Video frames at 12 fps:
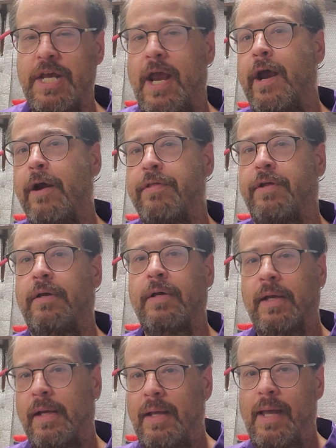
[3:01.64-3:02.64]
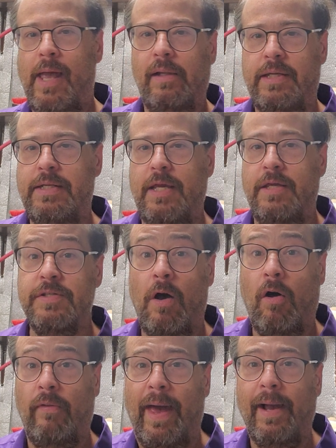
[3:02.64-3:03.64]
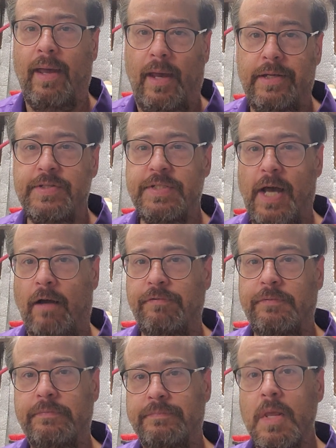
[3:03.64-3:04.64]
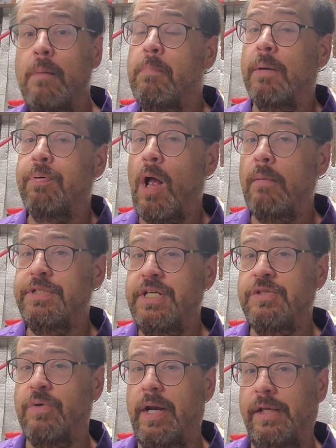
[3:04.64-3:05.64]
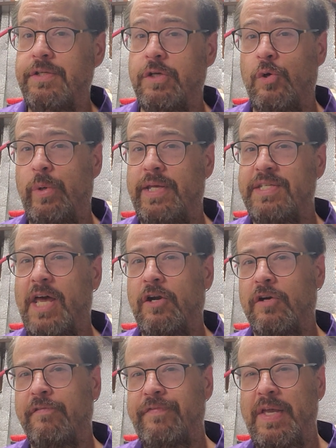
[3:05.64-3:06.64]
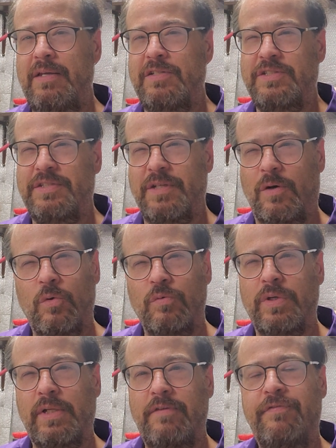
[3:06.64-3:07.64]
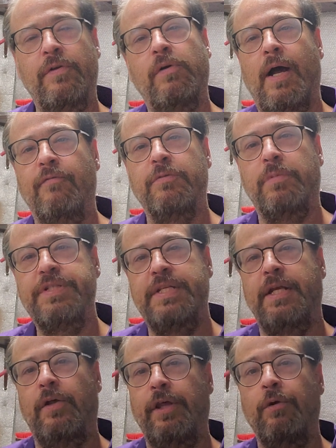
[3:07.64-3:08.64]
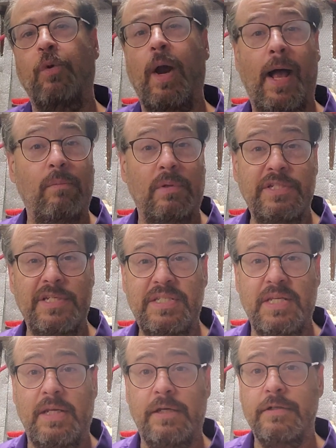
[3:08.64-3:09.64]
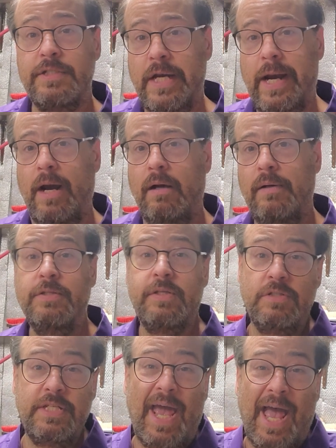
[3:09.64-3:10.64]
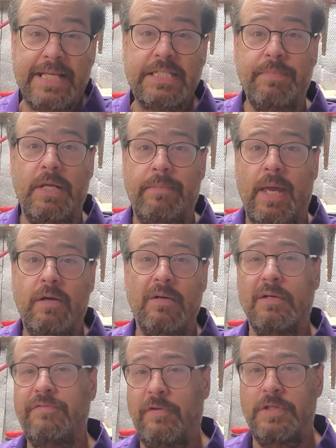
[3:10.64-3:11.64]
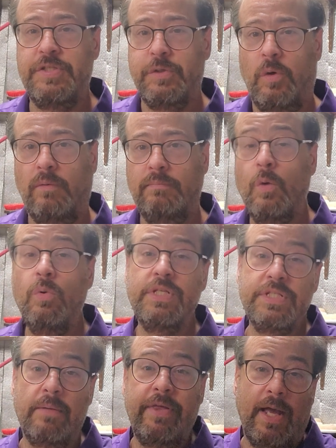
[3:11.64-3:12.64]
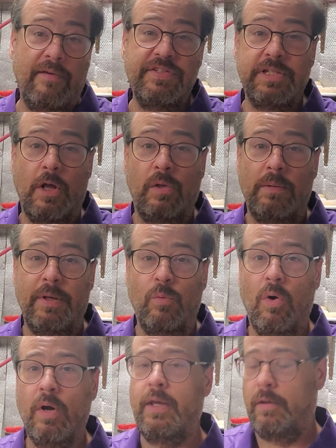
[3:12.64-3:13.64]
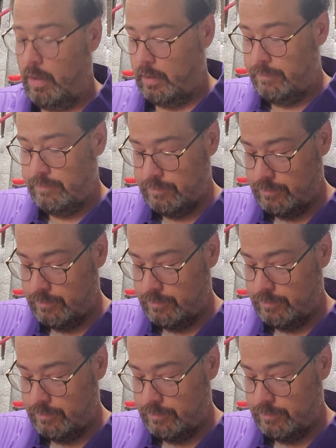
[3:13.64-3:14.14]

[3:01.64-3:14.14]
chair, the LEDs, all that kind of stuff. But a problem she's run into is that her feet don't really feel comfortable sitting on the ground when she's sitting in her chair. And so she asked me to make her a footstool, which is something I've slowly been working on,